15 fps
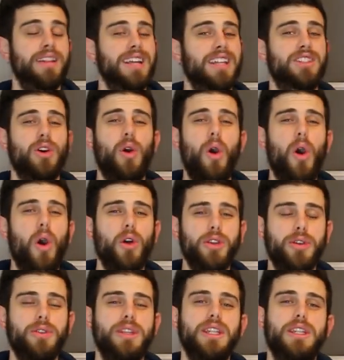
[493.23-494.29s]
That's
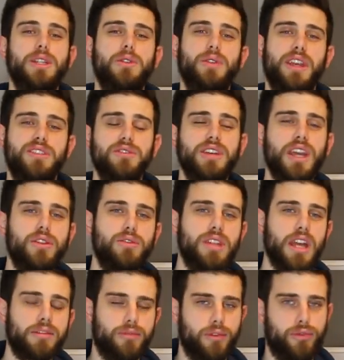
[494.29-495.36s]
all you need to do, and you can do
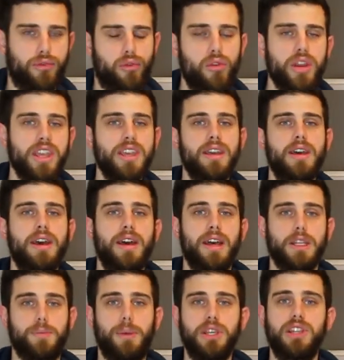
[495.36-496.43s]
that for free,
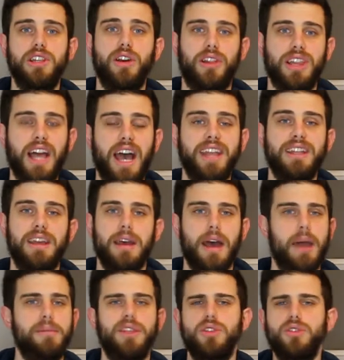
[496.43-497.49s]
especially online.
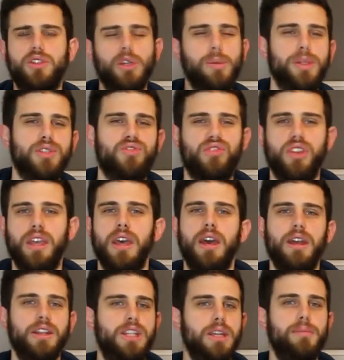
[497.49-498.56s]
I mean, YouTube is free,
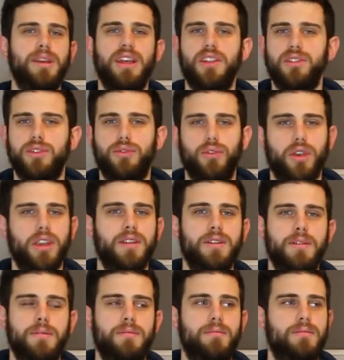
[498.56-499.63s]
Gmail is free,
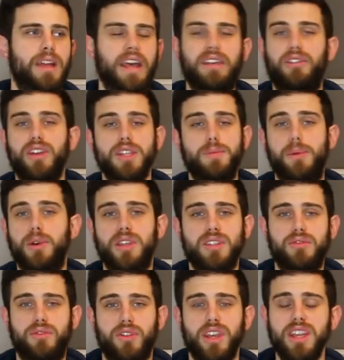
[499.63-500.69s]
like Facebook
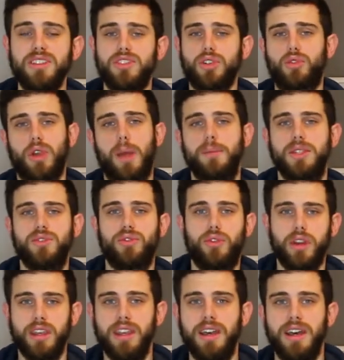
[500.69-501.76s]
is free, Instagram is
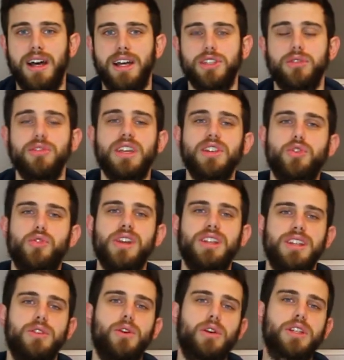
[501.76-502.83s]
free. So you can
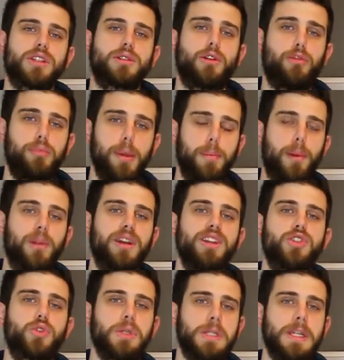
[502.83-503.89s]
create an audience of people
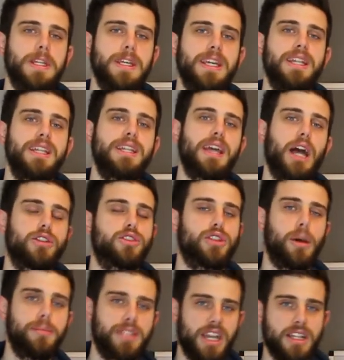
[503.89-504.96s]
interested in that
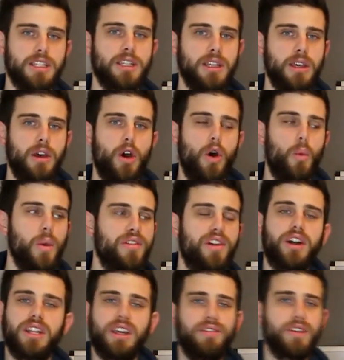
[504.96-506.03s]
subject
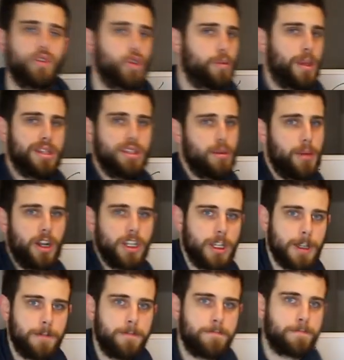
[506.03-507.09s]
without having to spend the money,
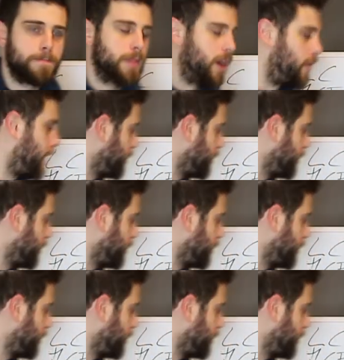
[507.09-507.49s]
all